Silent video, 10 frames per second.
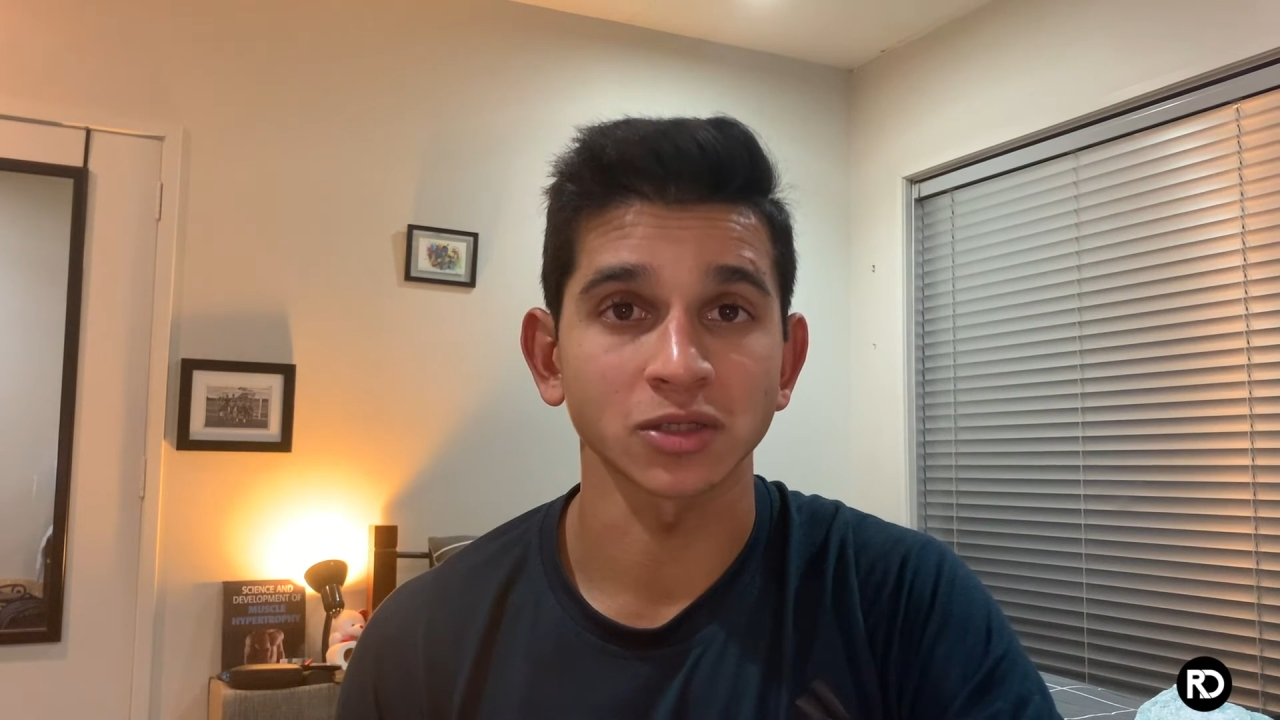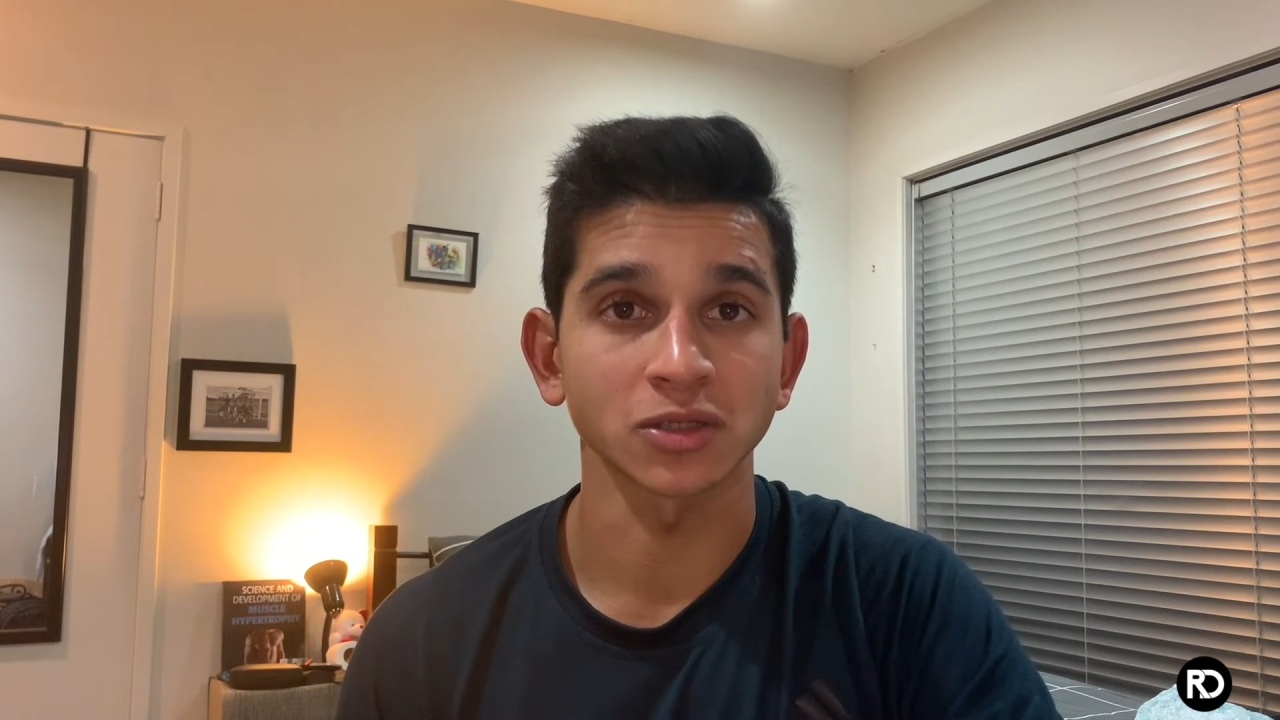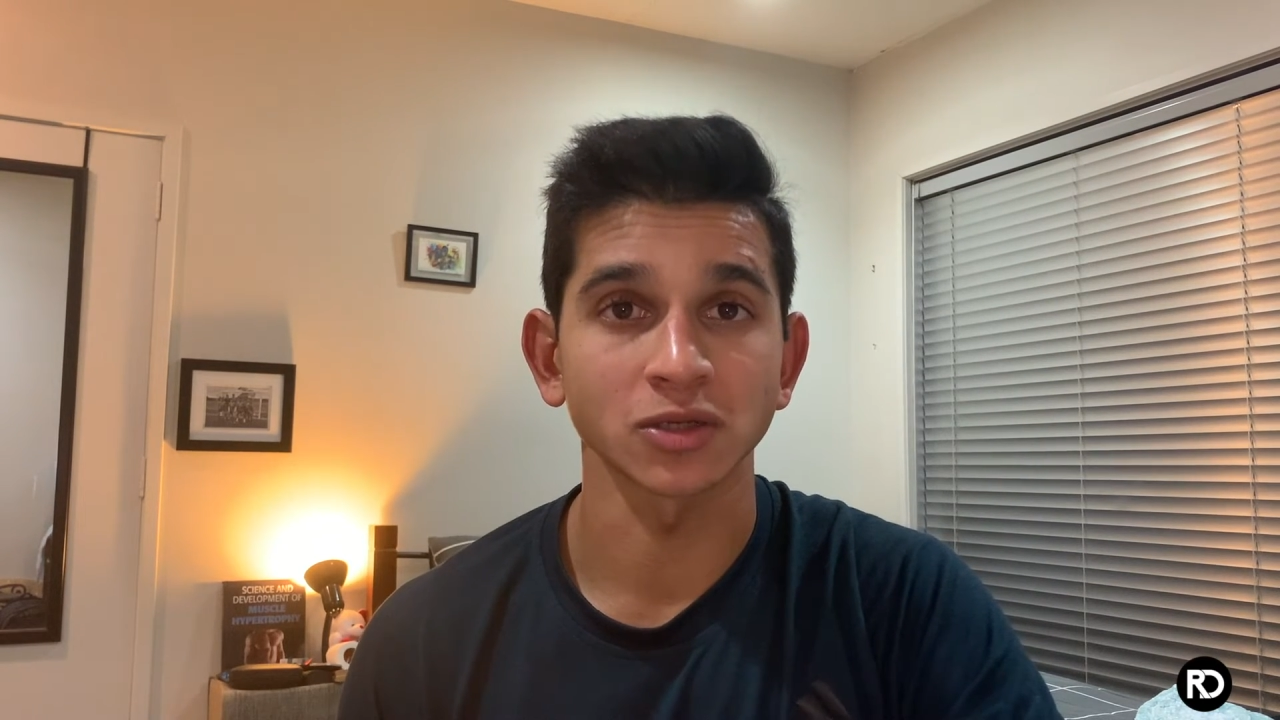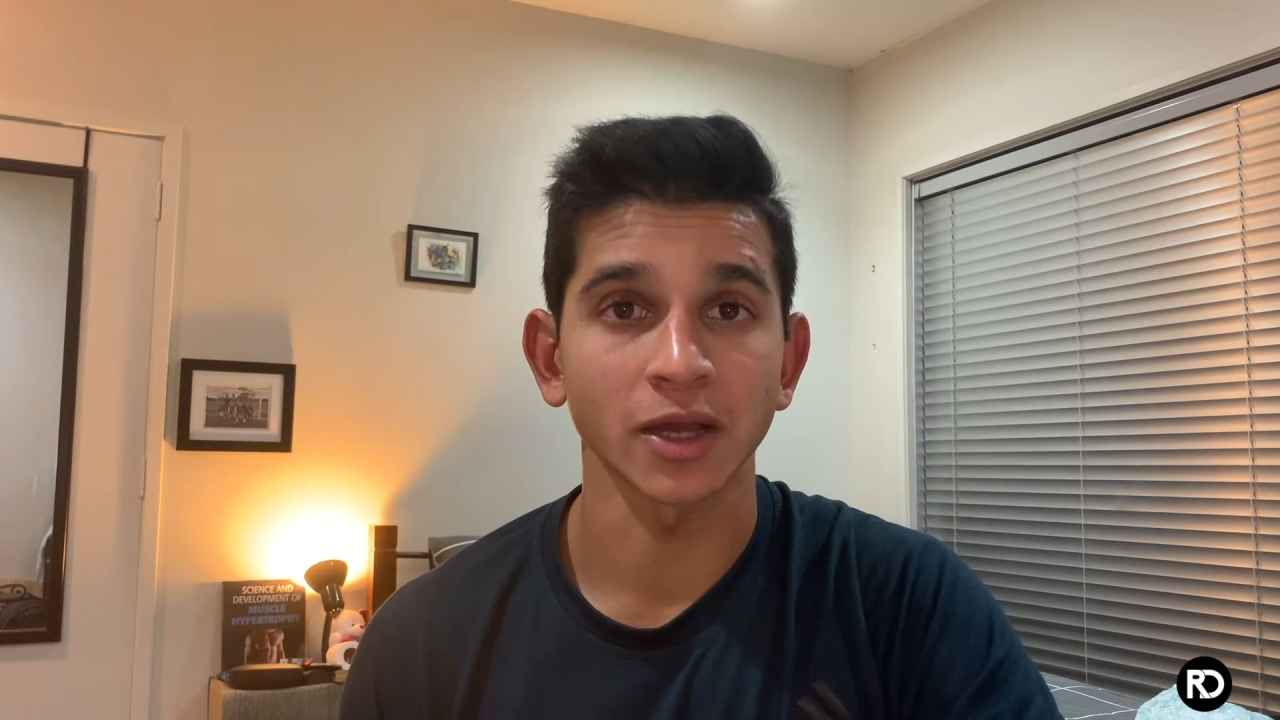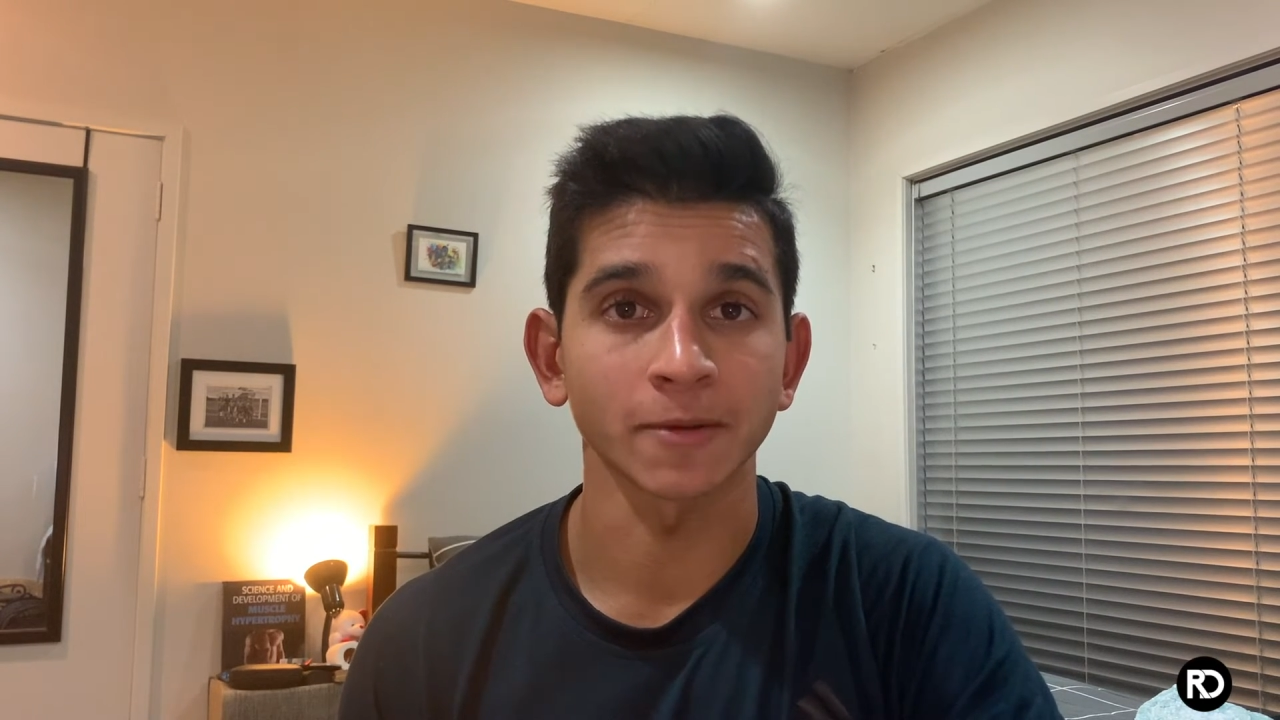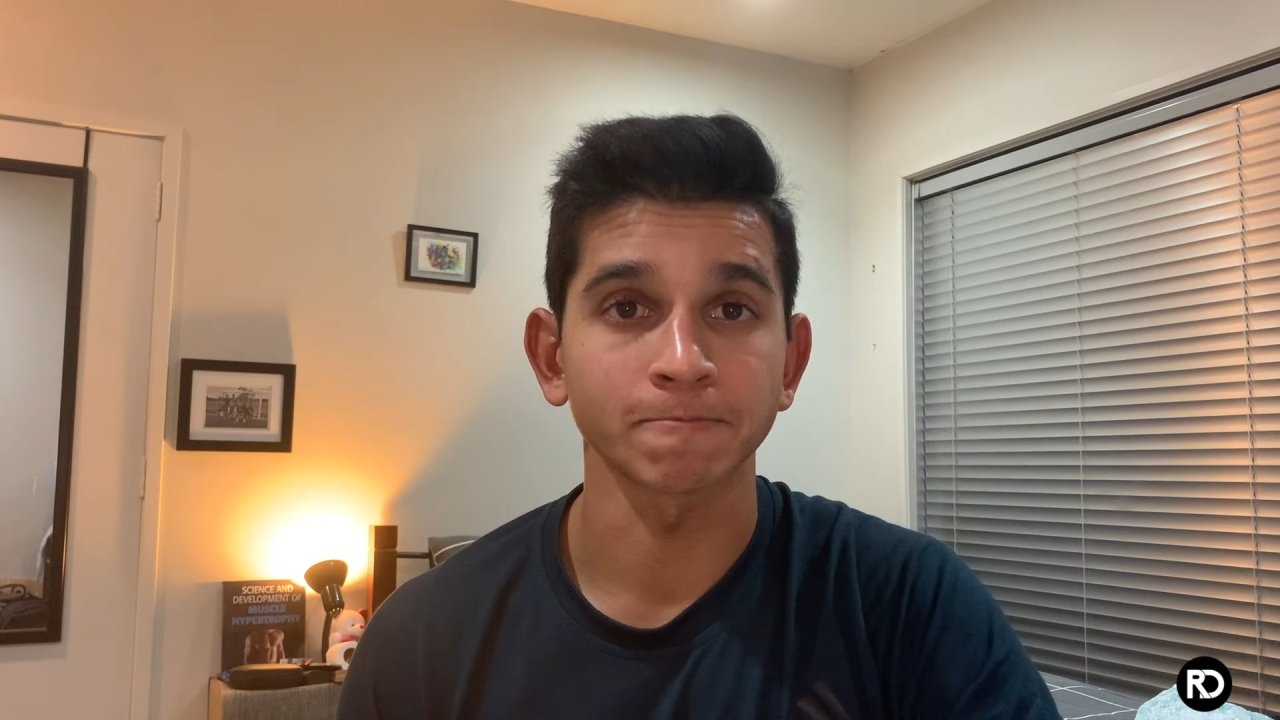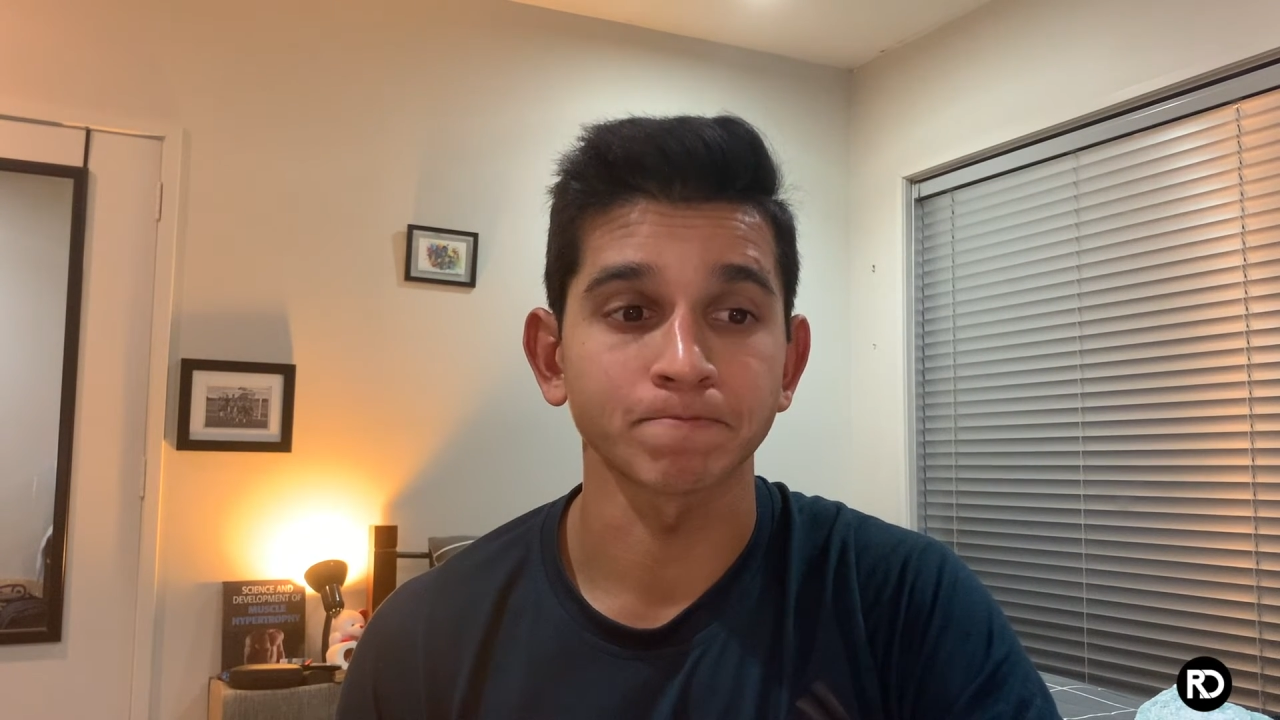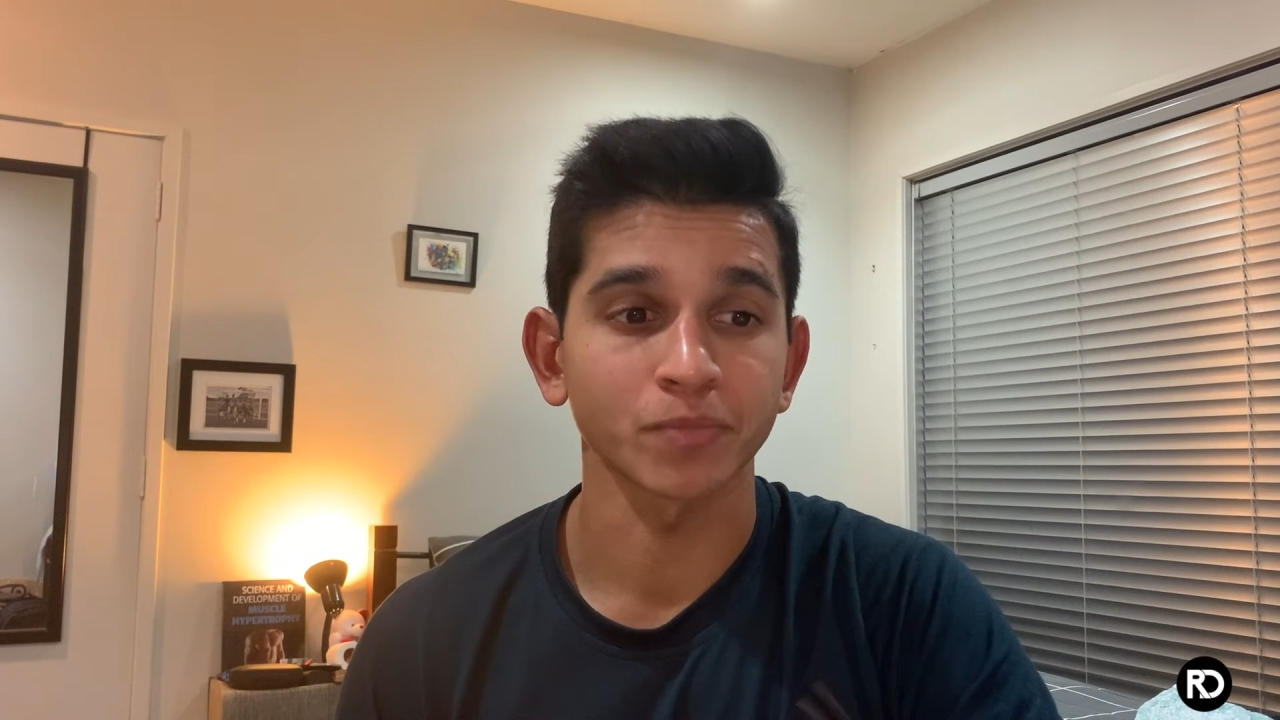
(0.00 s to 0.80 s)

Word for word: as you can.